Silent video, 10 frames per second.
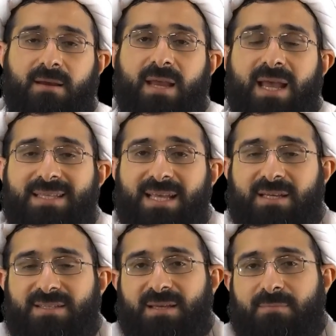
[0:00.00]
And
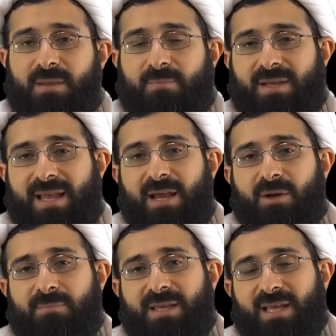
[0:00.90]
innocent people
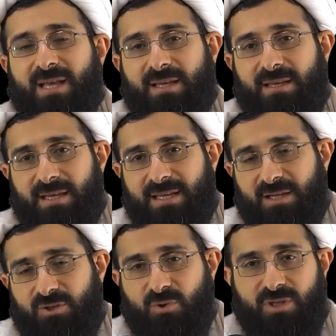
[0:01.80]
cannot be killed,
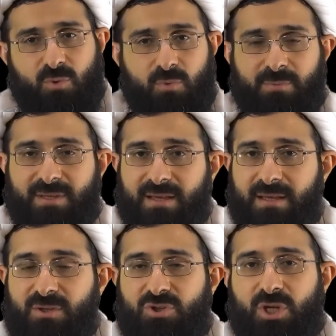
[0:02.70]
including women,
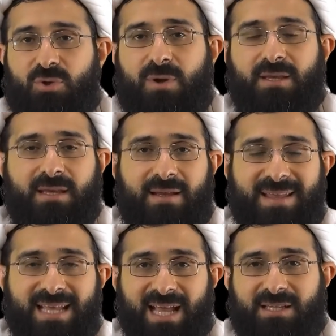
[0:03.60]
children,
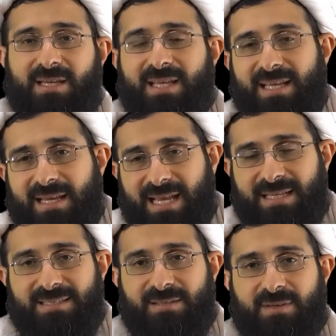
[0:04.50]
the elderly,
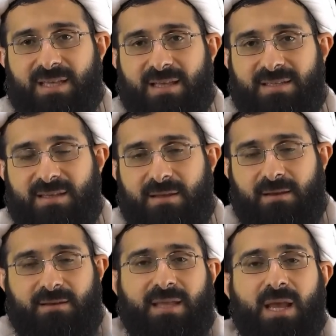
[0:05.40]
and civilians.
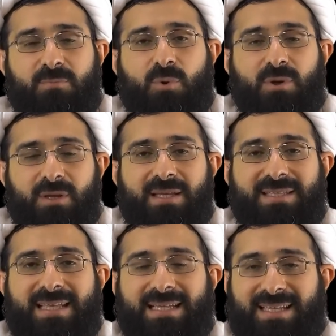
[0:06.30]
Therefore,
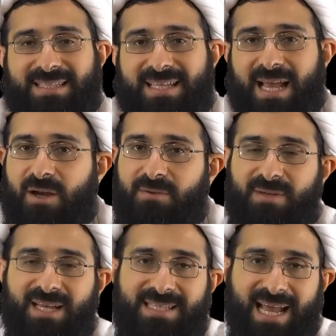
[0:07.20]
cities cannot
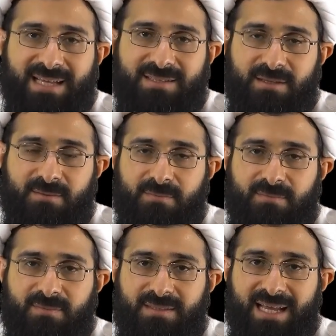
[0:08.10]
be attacked.
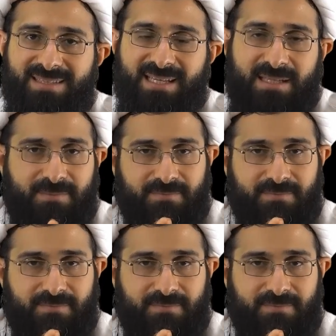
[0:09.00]
That's it.